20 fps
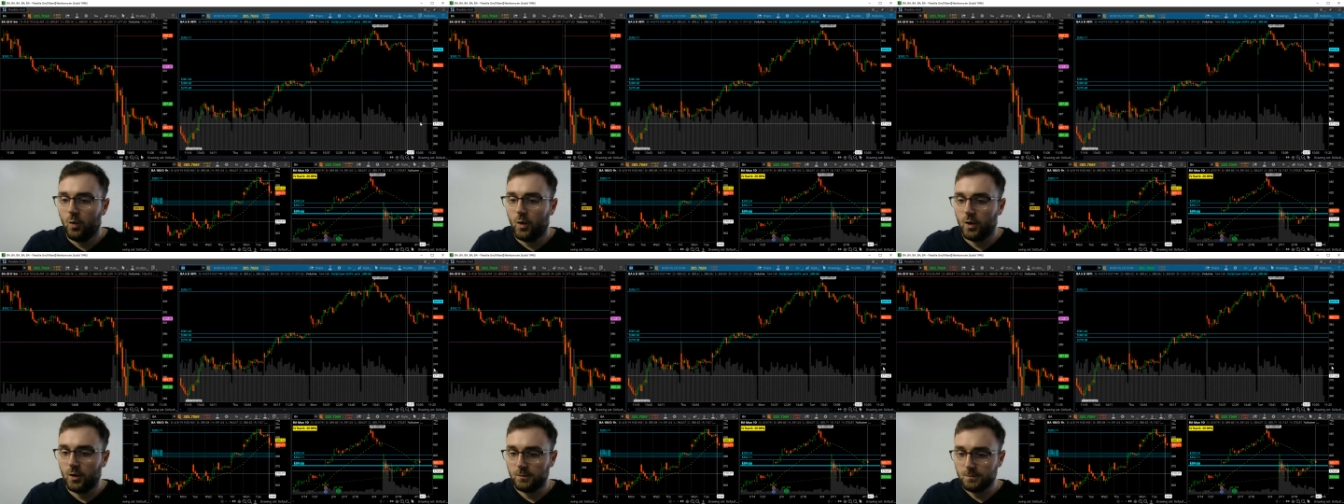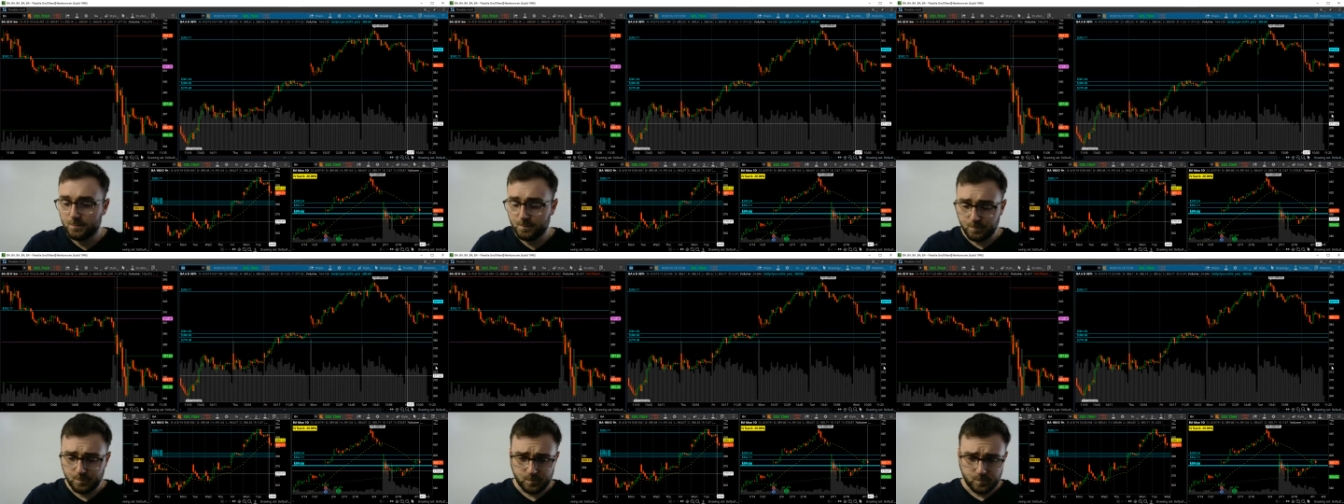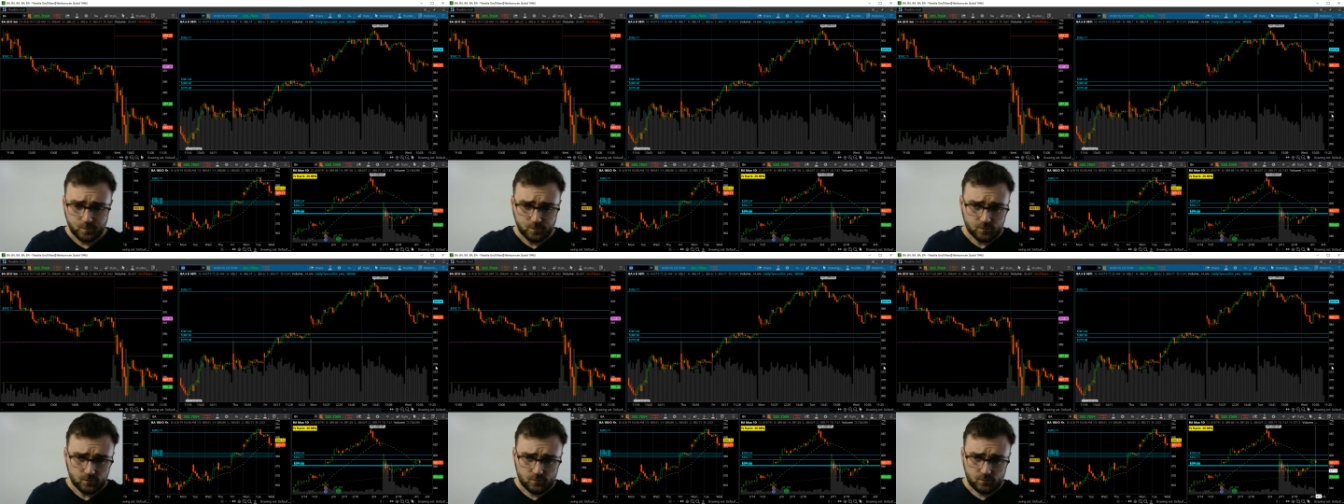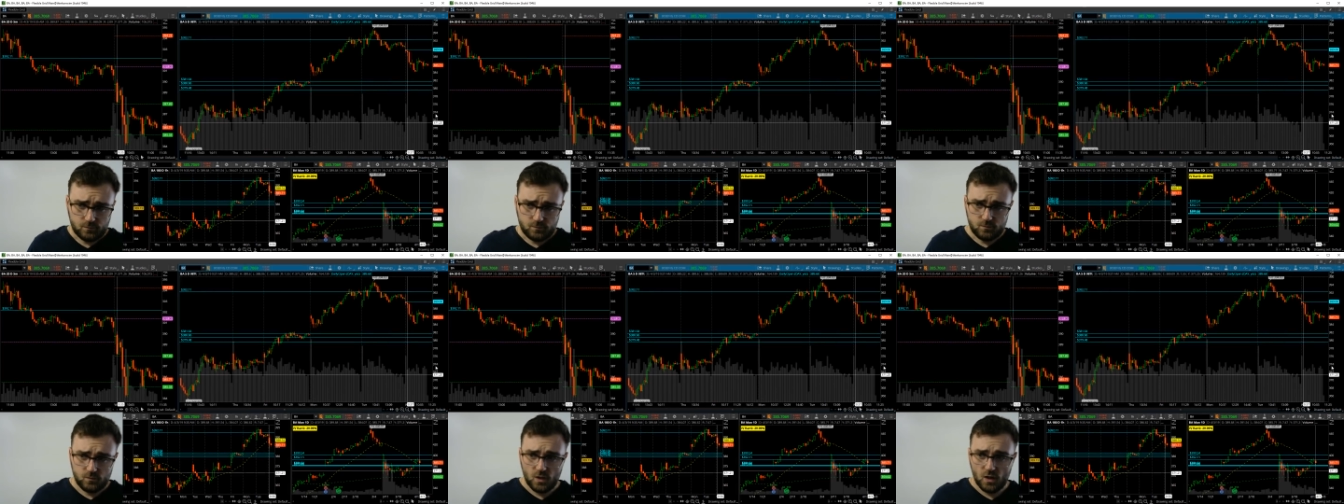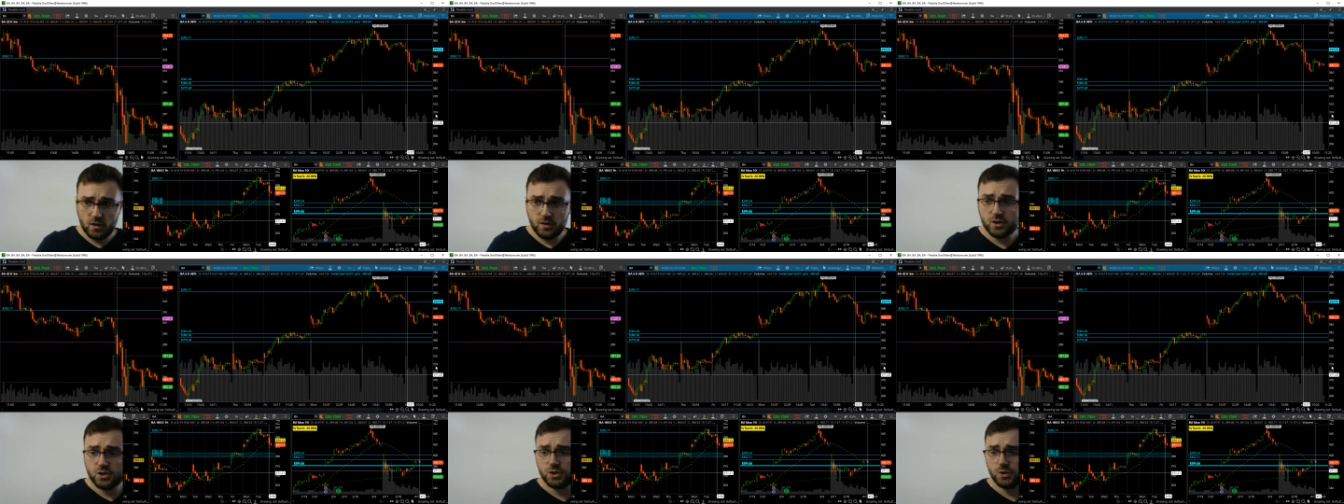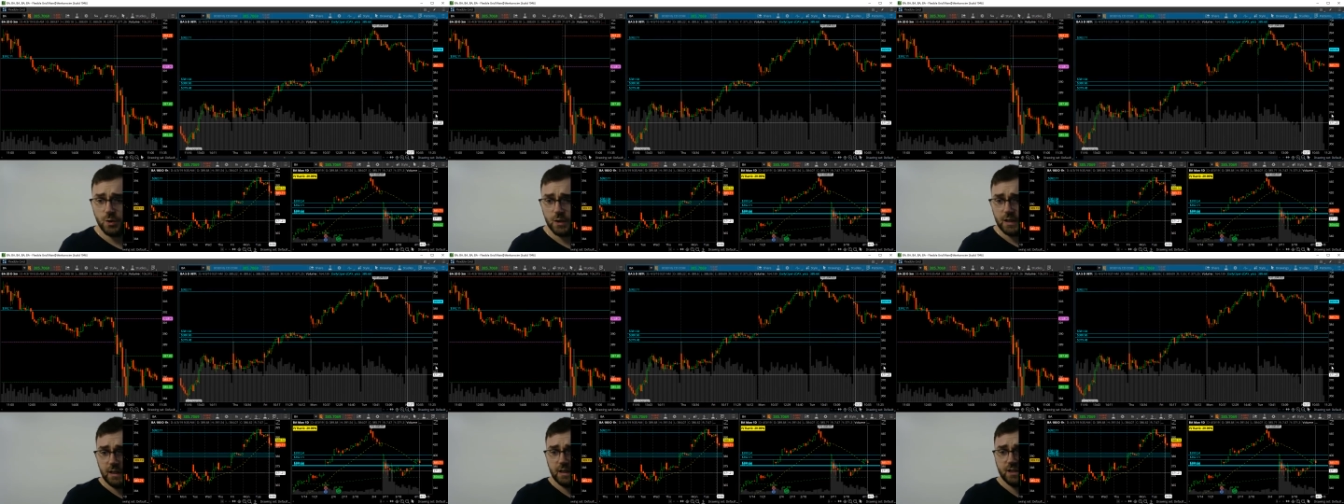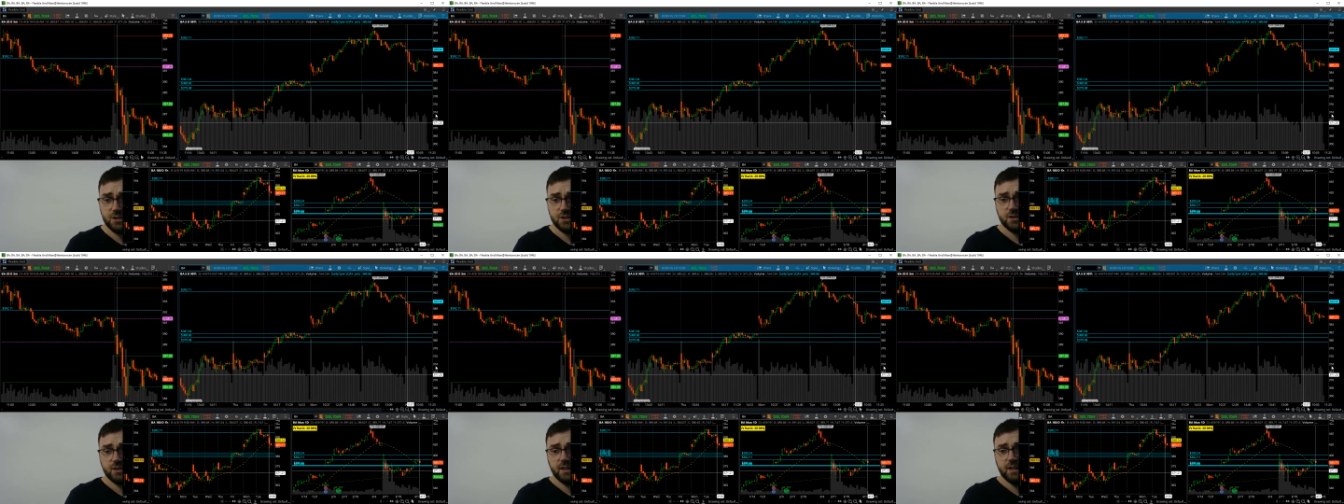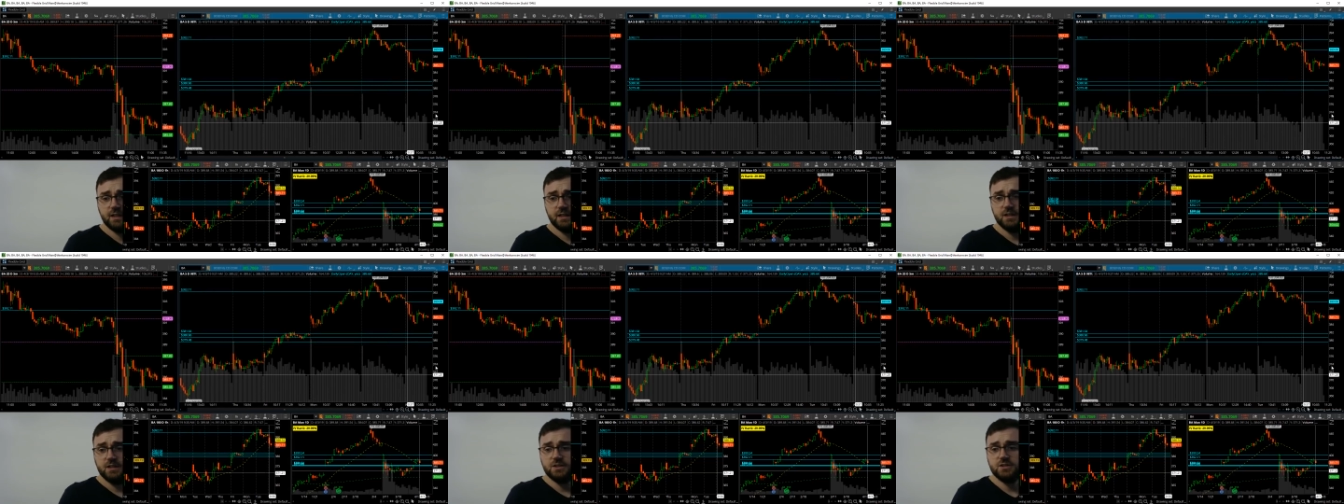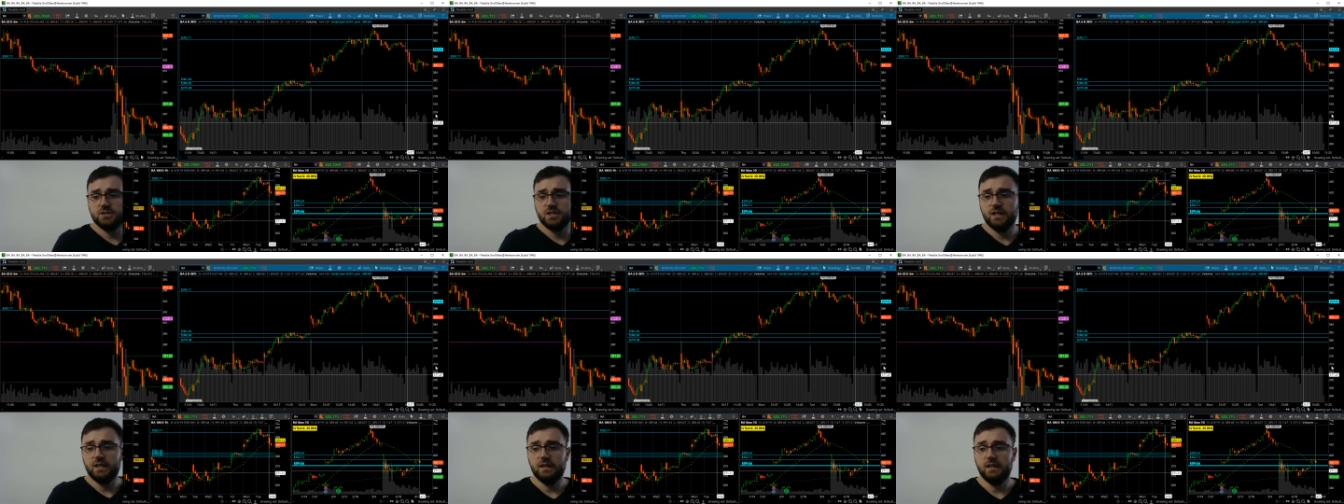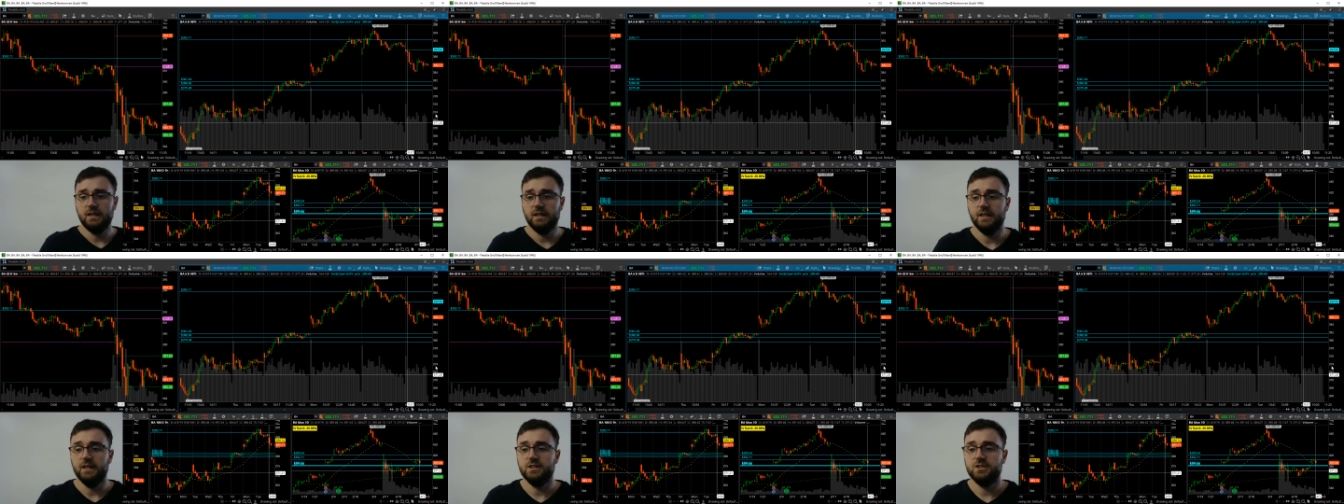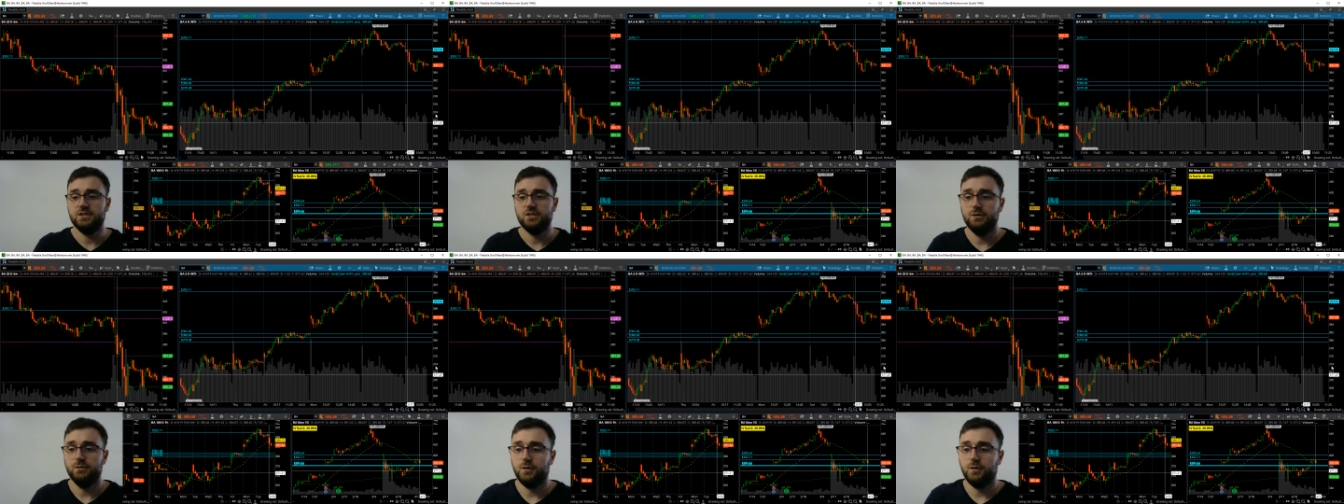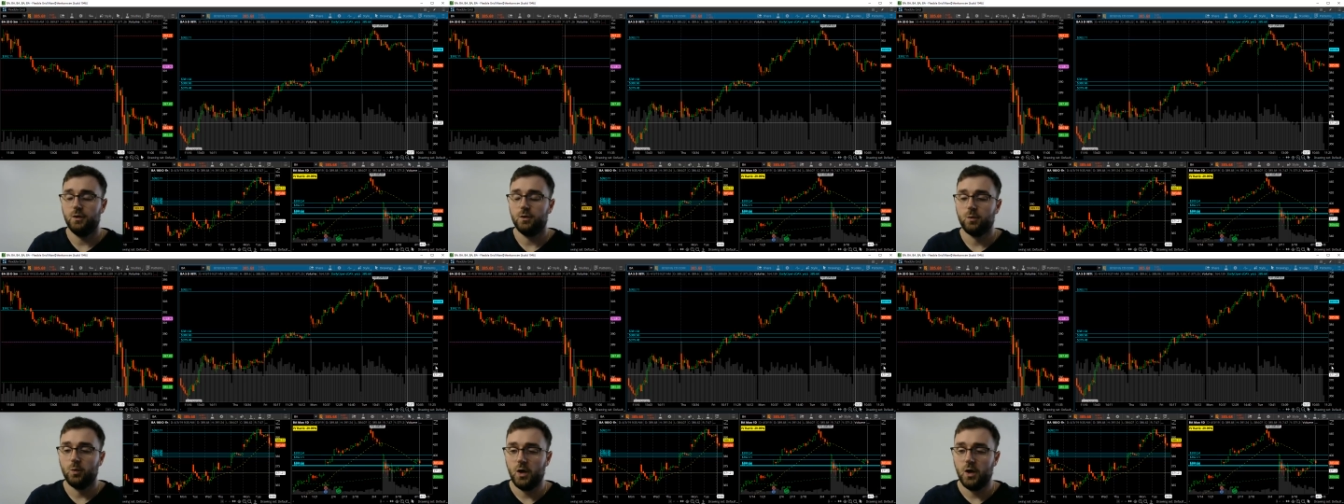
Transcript: Well, the short answer is twofold.